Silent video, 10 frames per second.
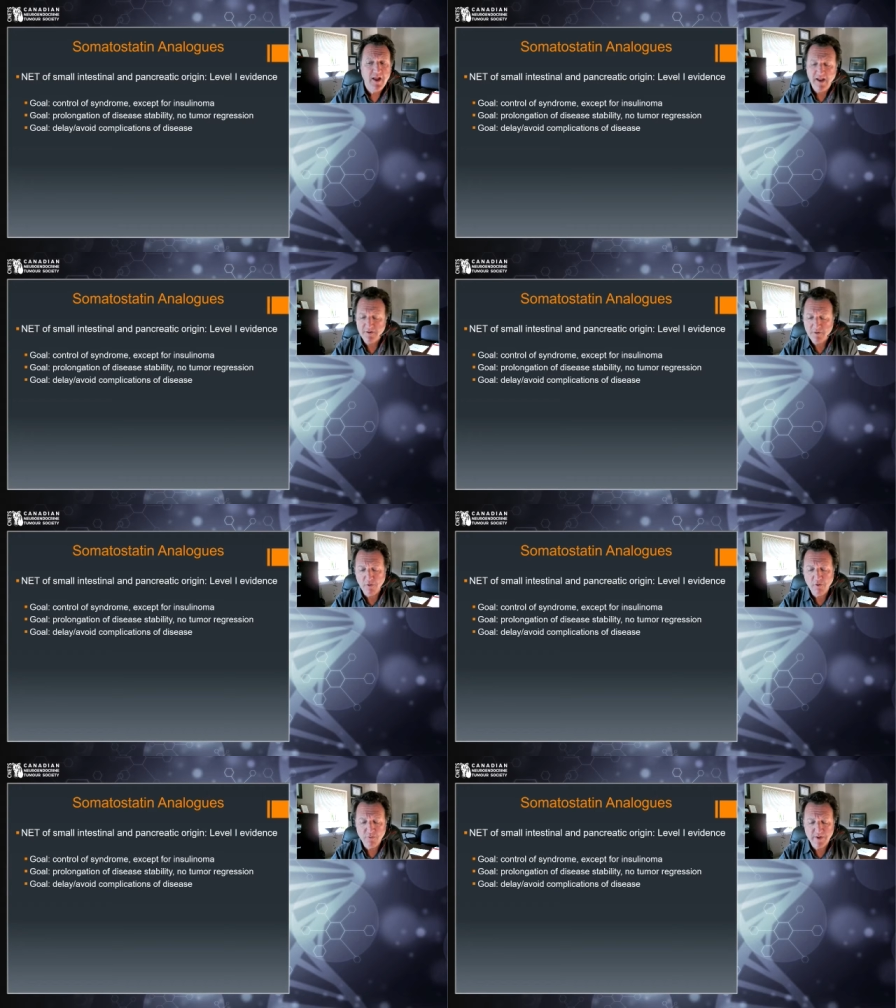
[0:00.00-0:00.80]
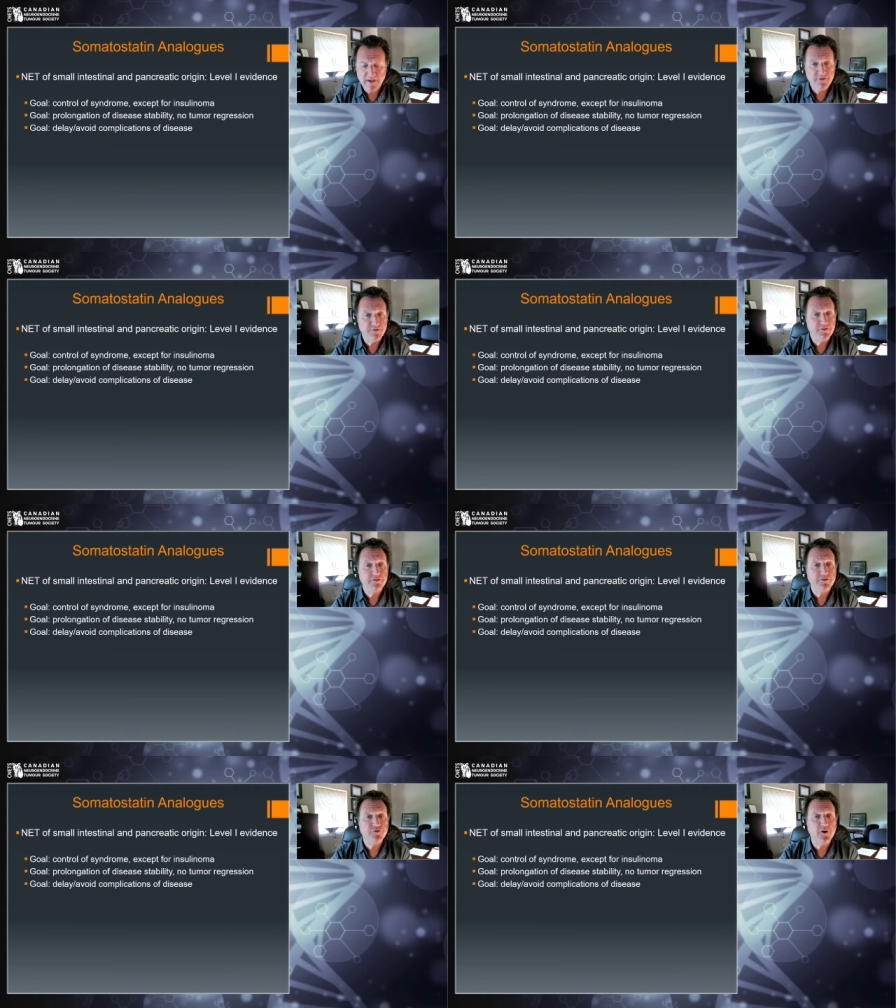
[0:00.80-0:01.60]
and always
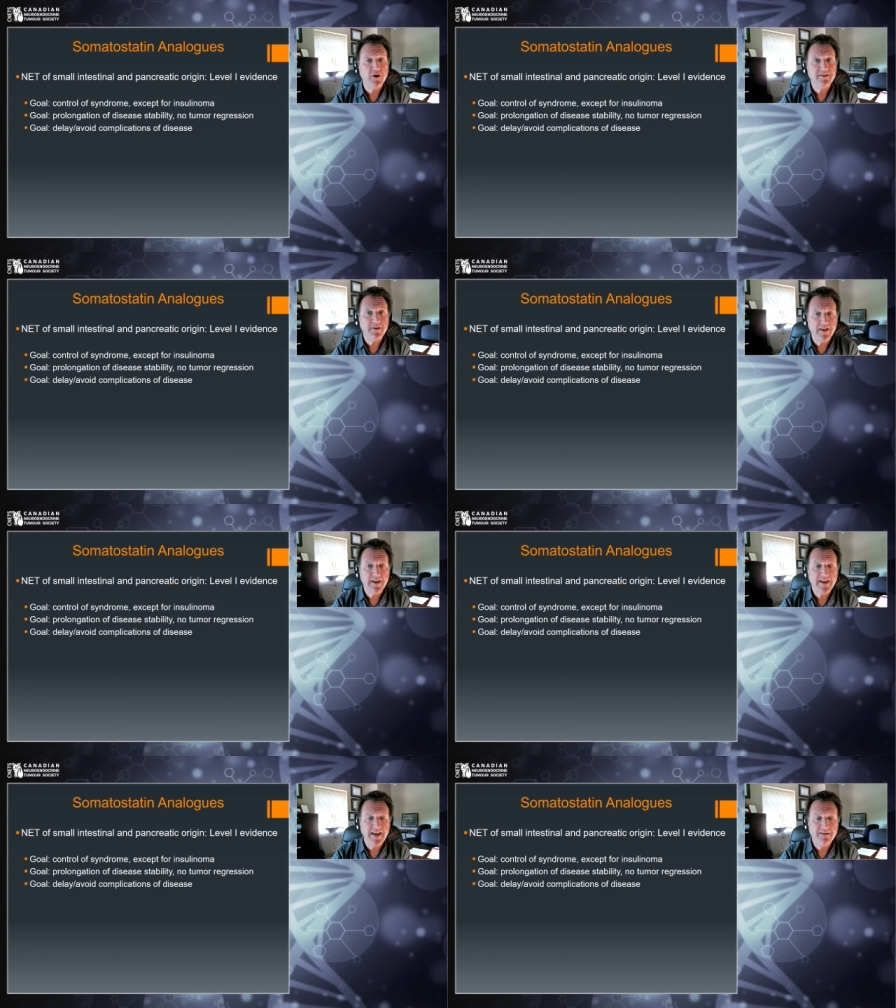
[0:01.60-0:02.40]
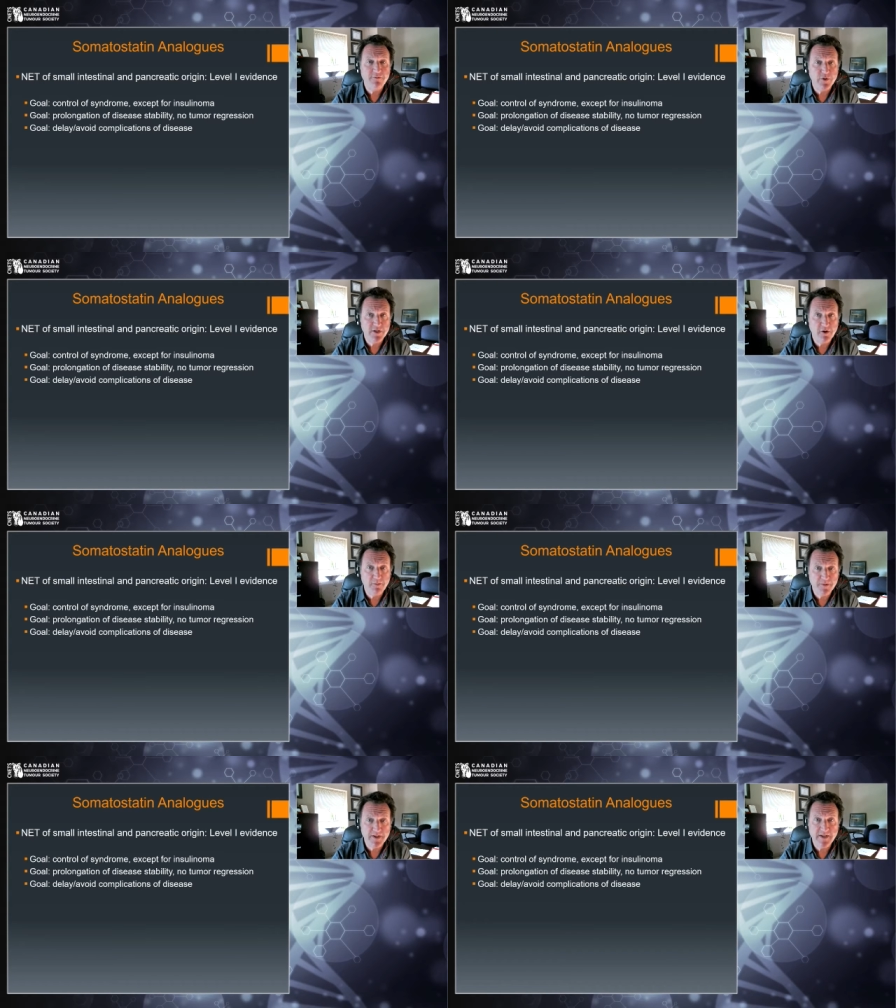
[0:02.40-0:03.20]
to try and delay and avoid
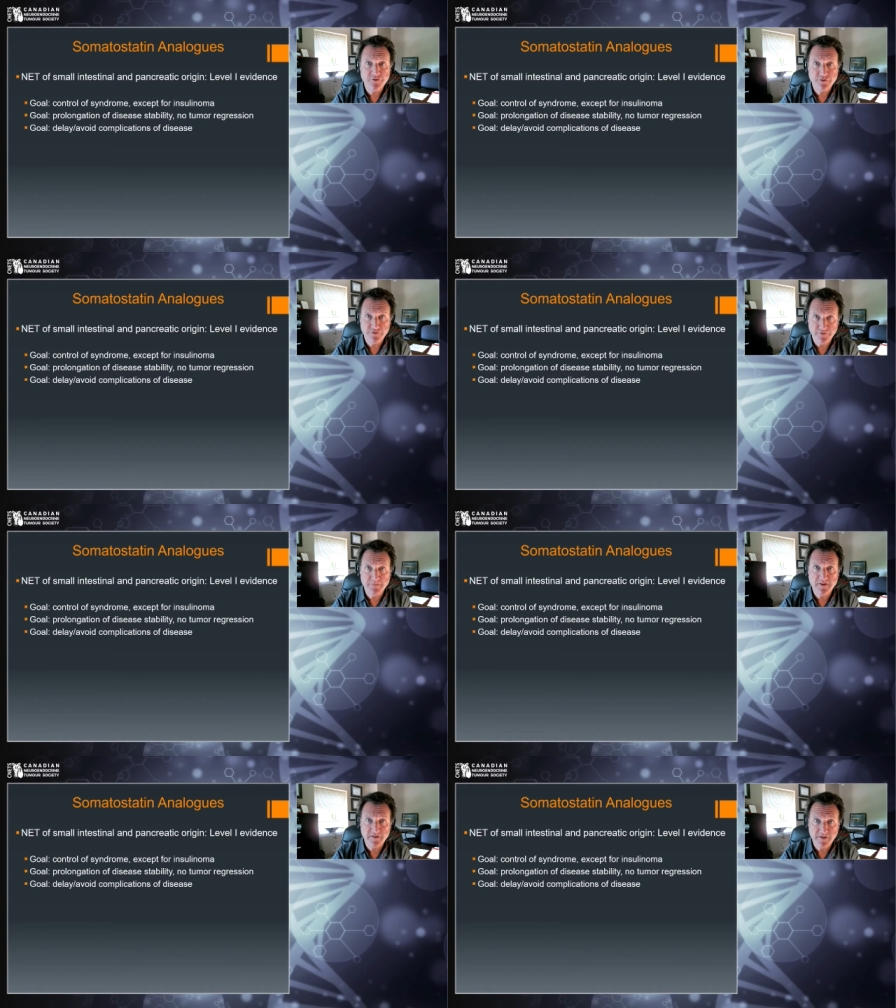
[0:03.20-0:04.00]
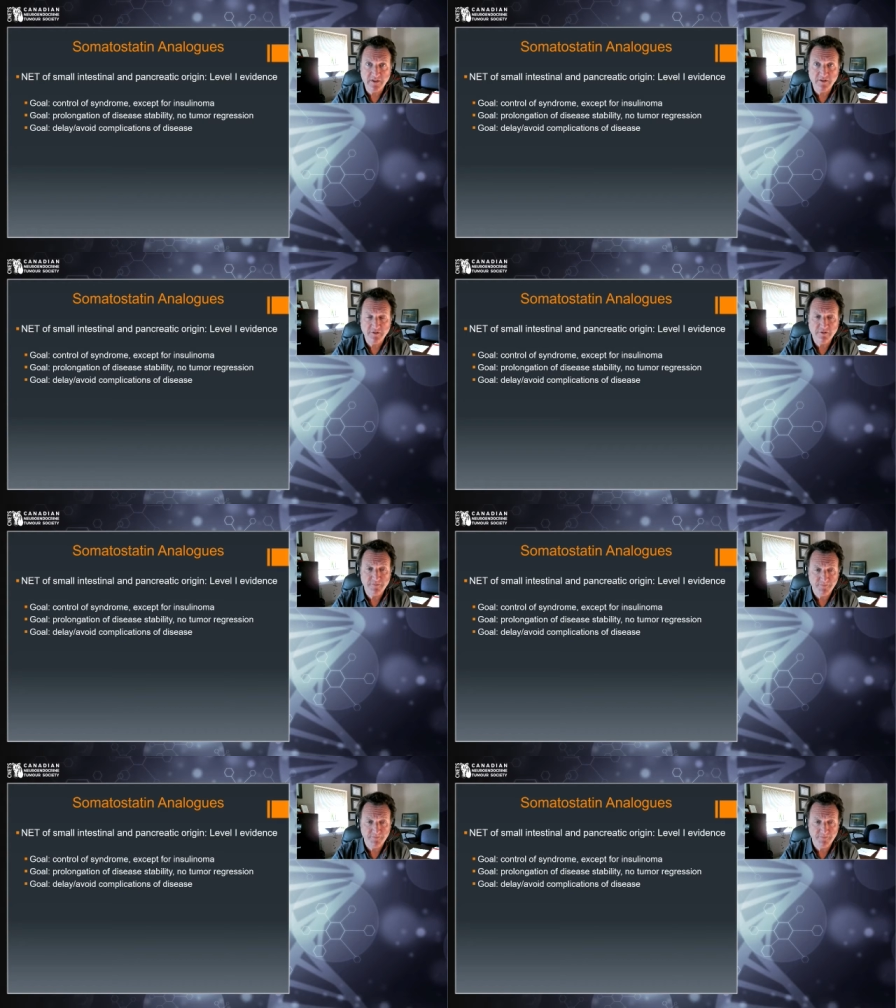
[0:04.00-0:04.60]
complications from the disease.